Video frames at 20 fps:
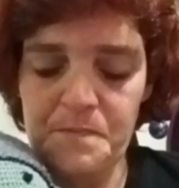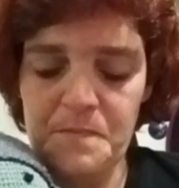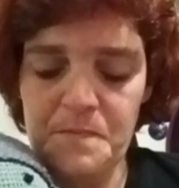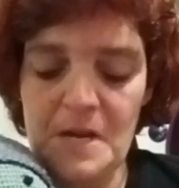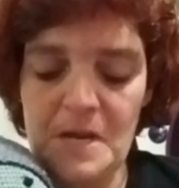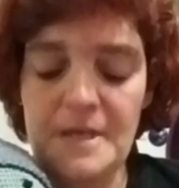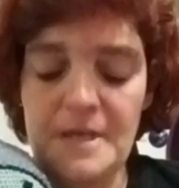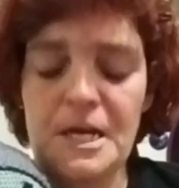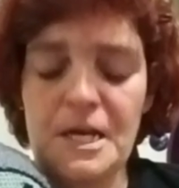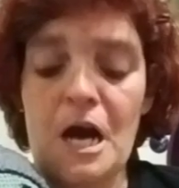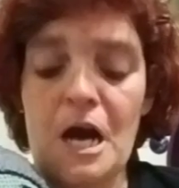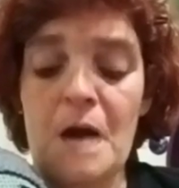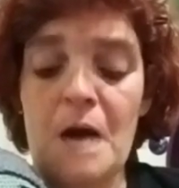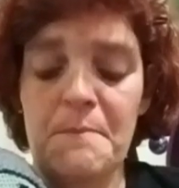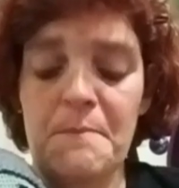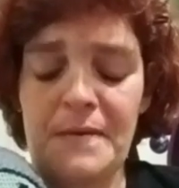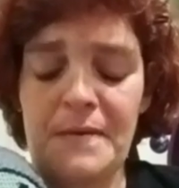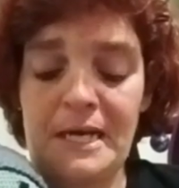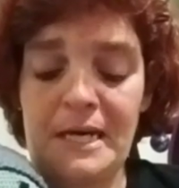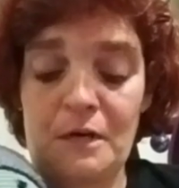Not
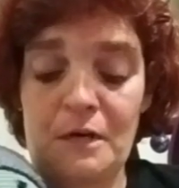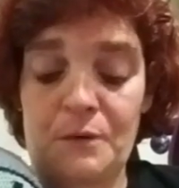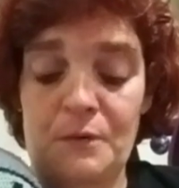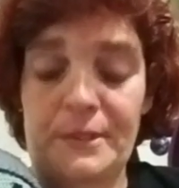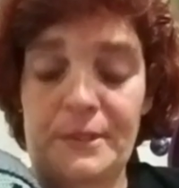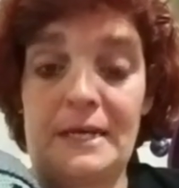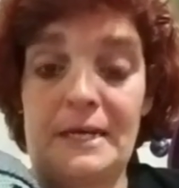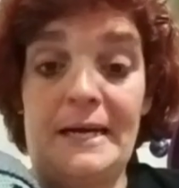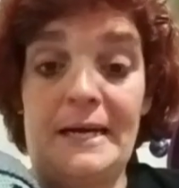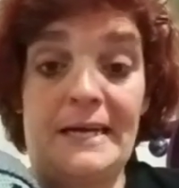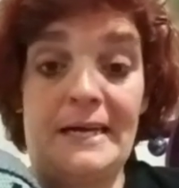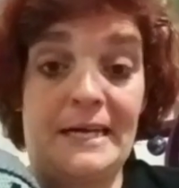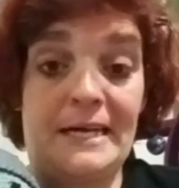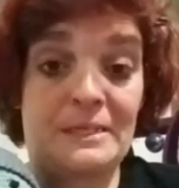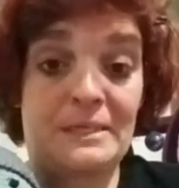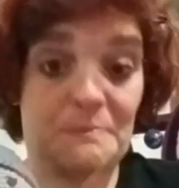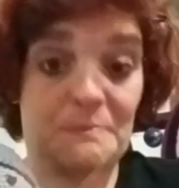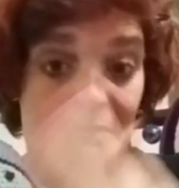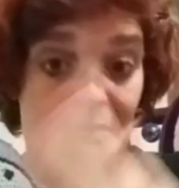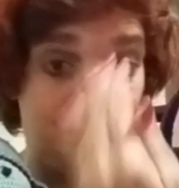being online
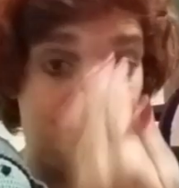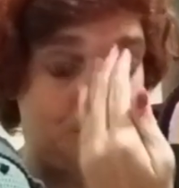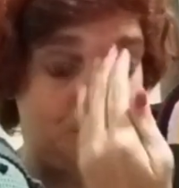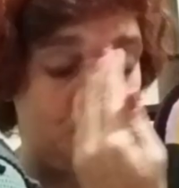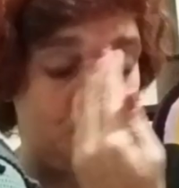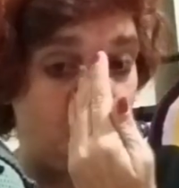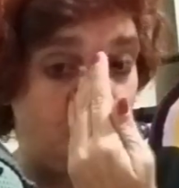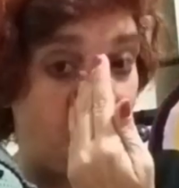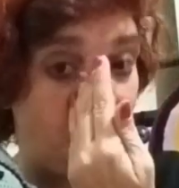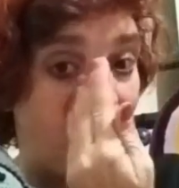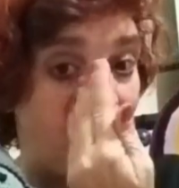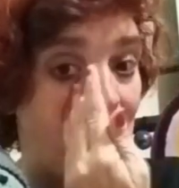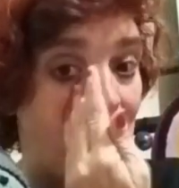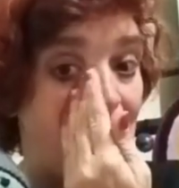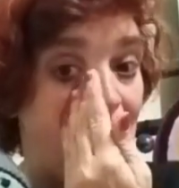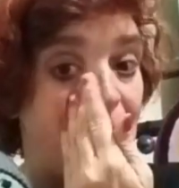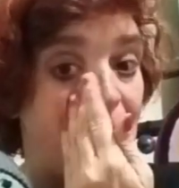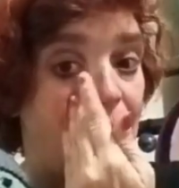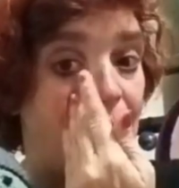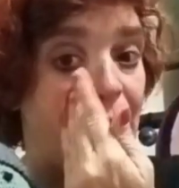as much.
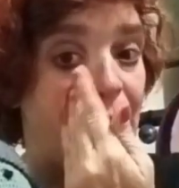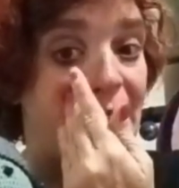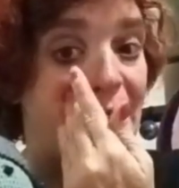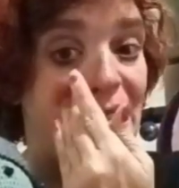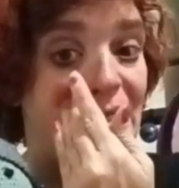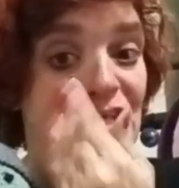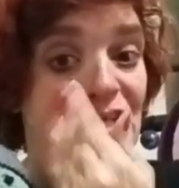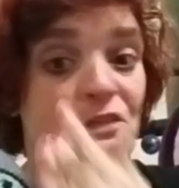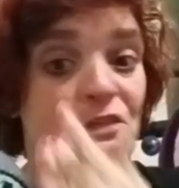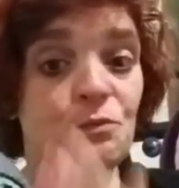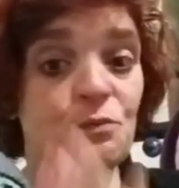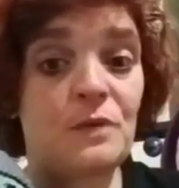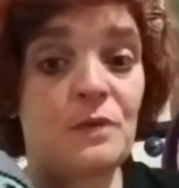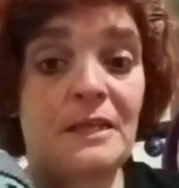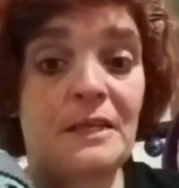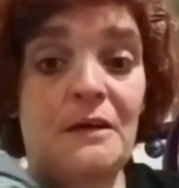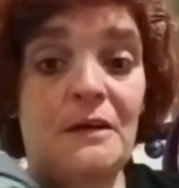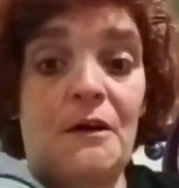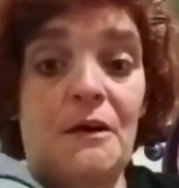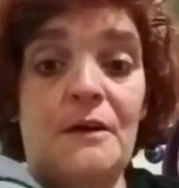When it gets
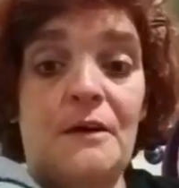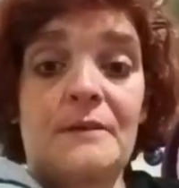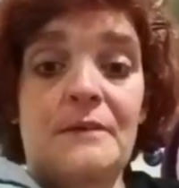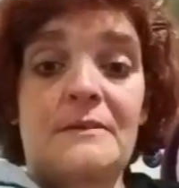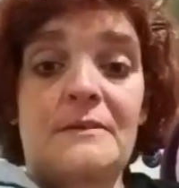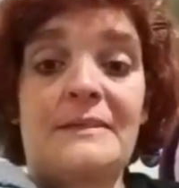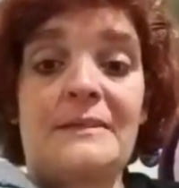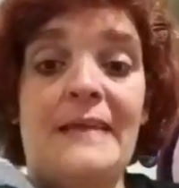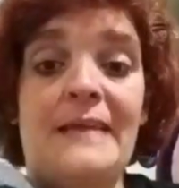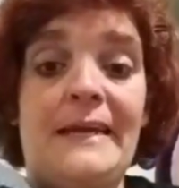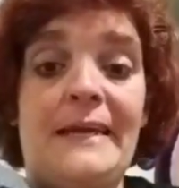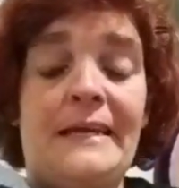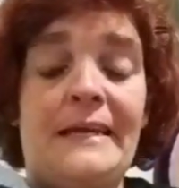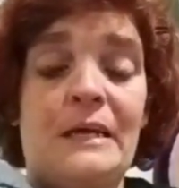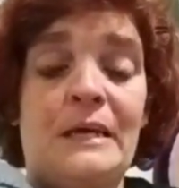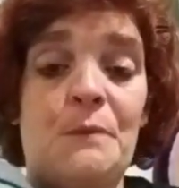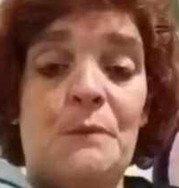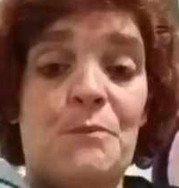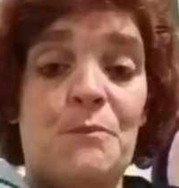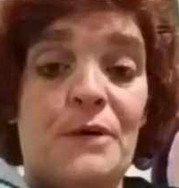really hard,
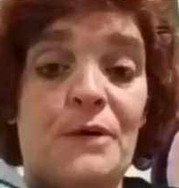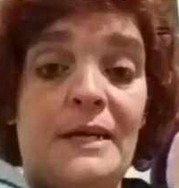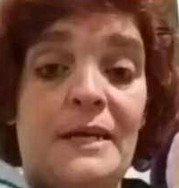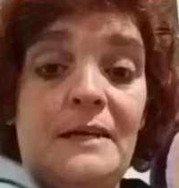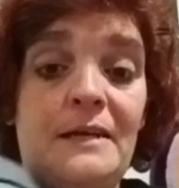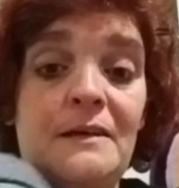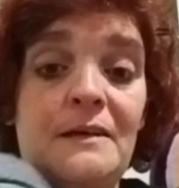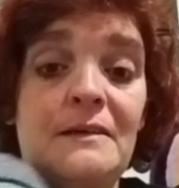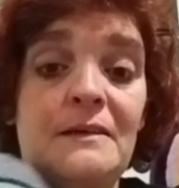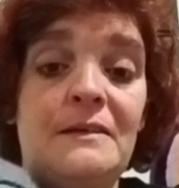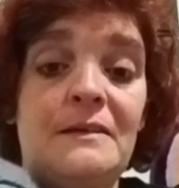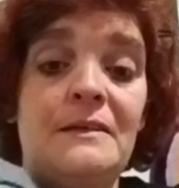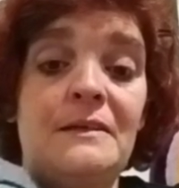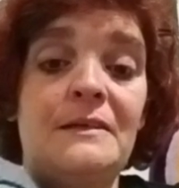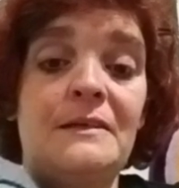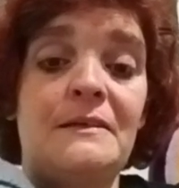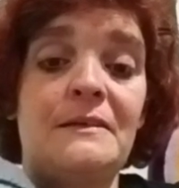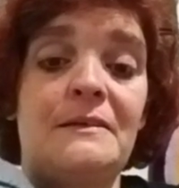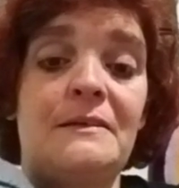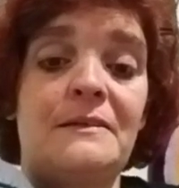taking a break
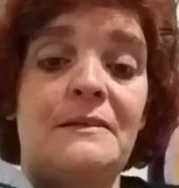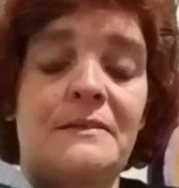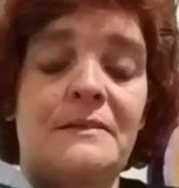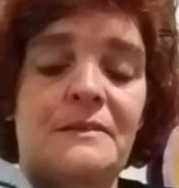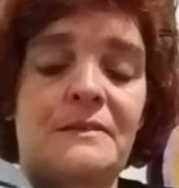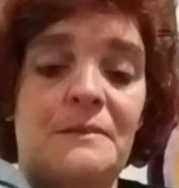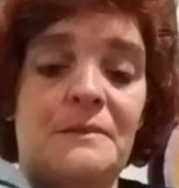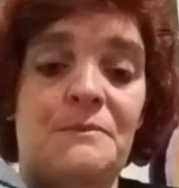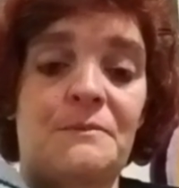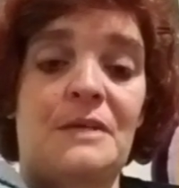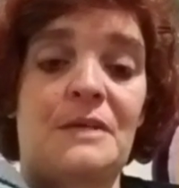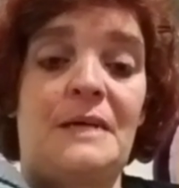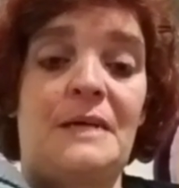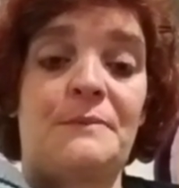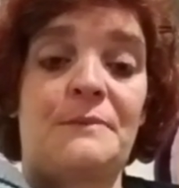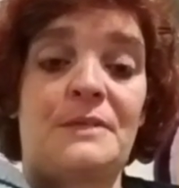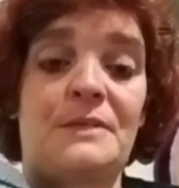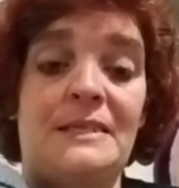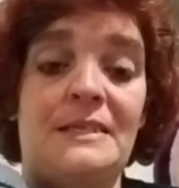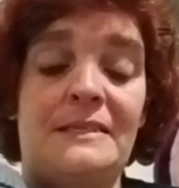
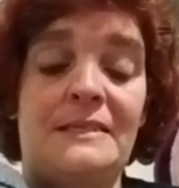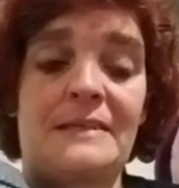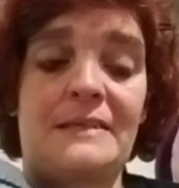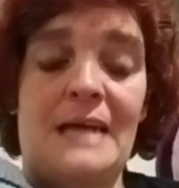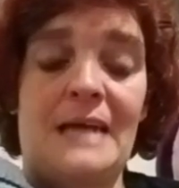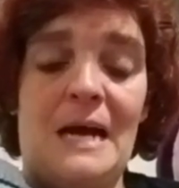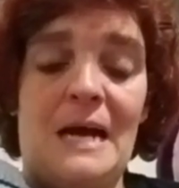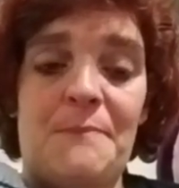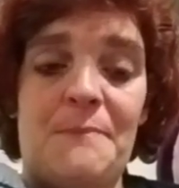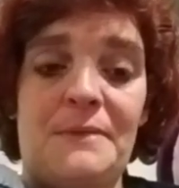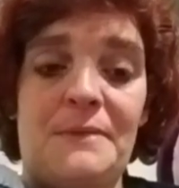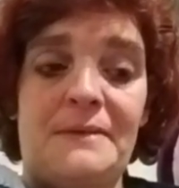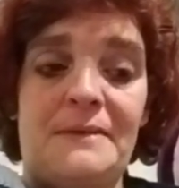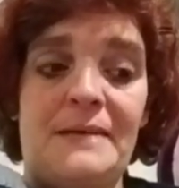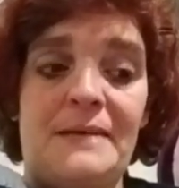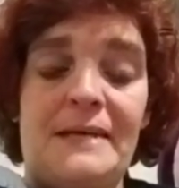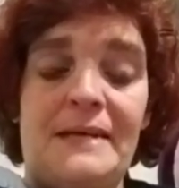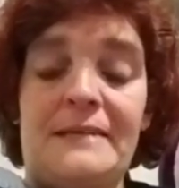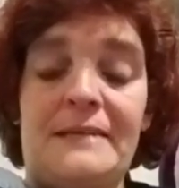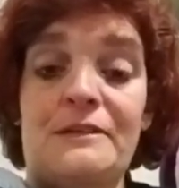sometimes needs to happen.
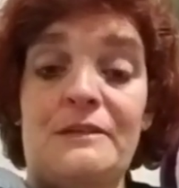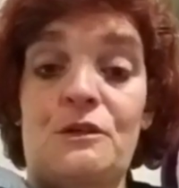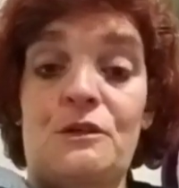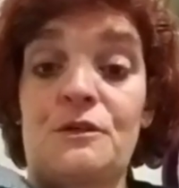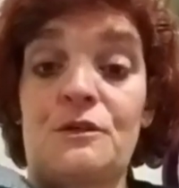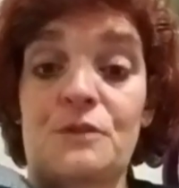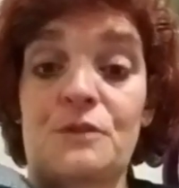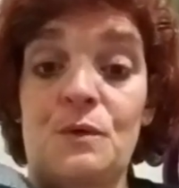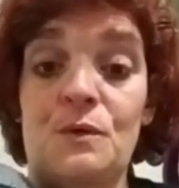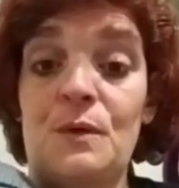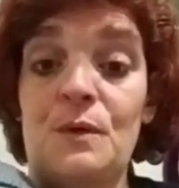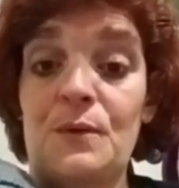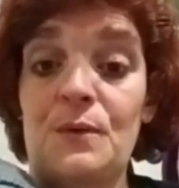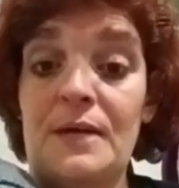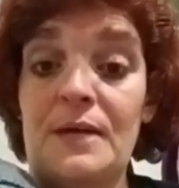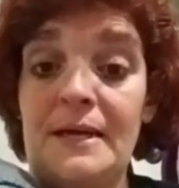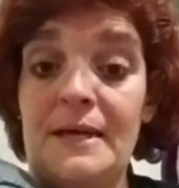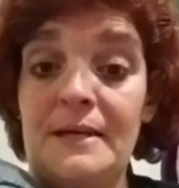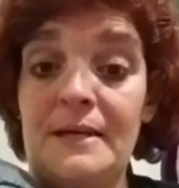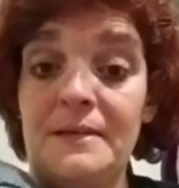It is also
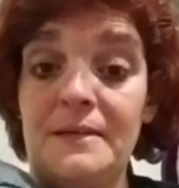okay.